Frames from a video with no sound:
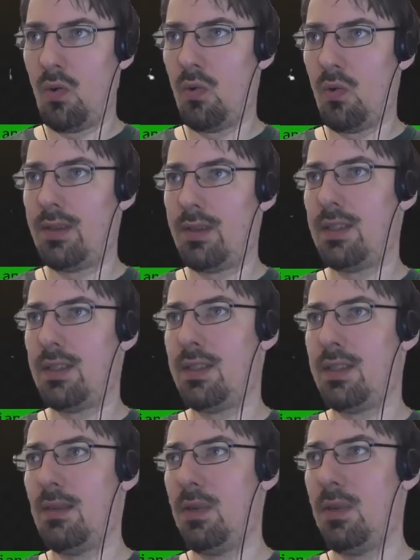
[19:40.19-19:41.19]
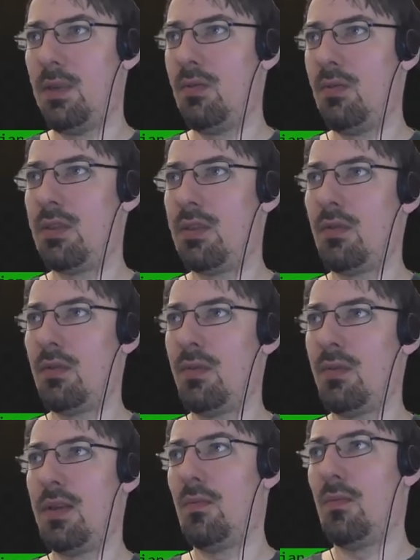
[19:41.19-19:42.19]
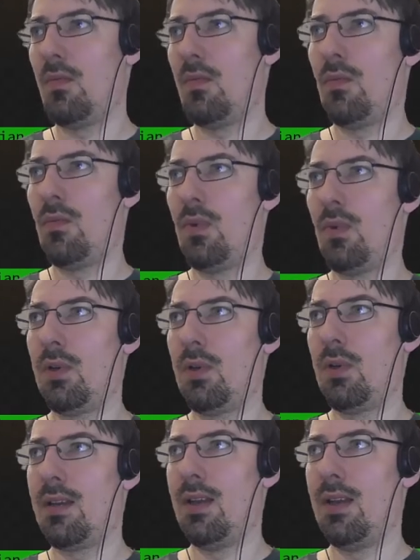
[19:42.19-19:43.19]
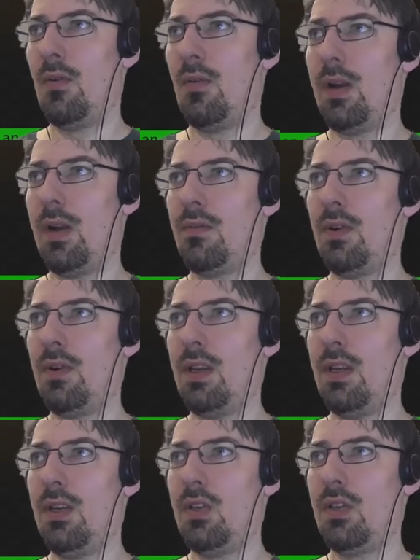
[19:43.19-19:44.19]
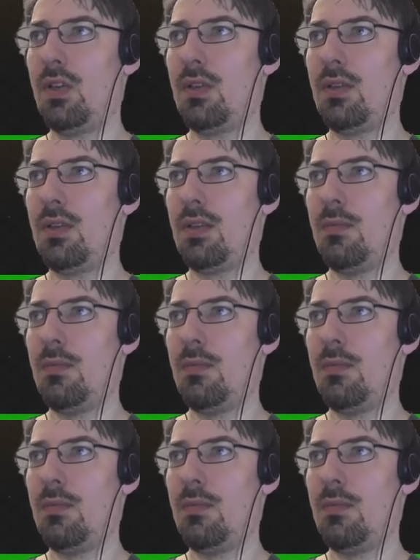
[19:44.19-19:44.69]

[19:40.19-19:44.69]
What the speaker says: So then we would get values for each CPU